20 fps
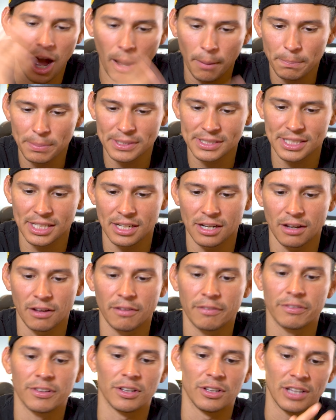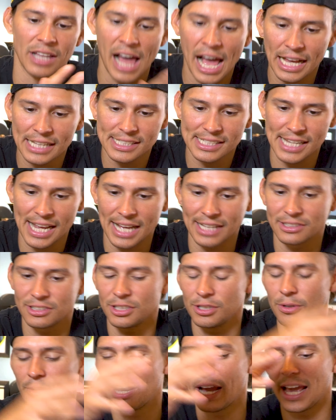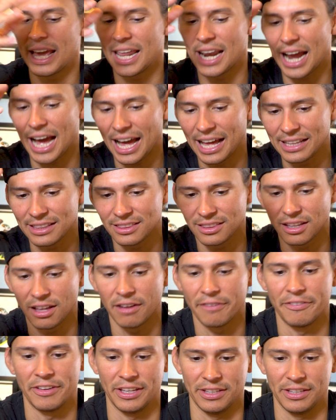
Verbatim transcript: opposite of the last tattoo and I love